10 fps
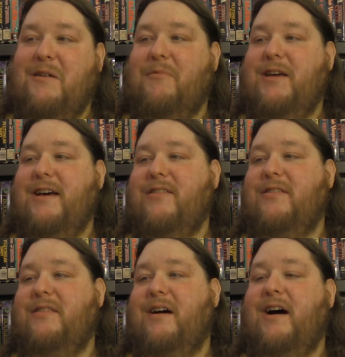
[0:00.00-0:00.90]
But yeah,
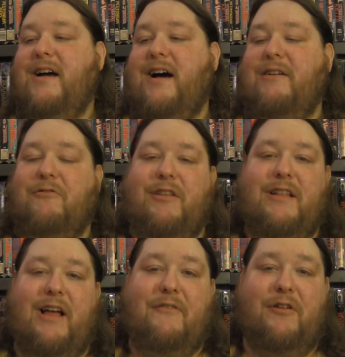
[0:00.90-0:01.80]
I
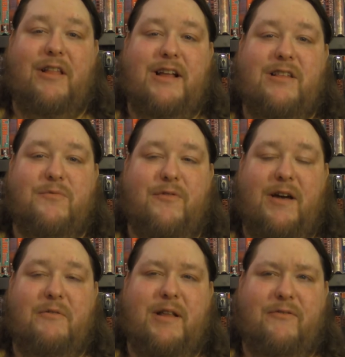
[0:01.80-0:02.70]
really like this movie.
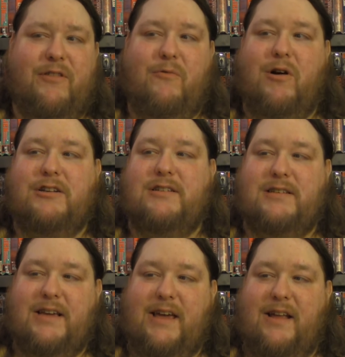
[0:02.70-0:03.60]
I would definitely watch
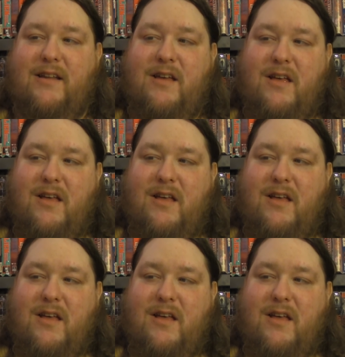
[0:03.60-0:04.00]
this again.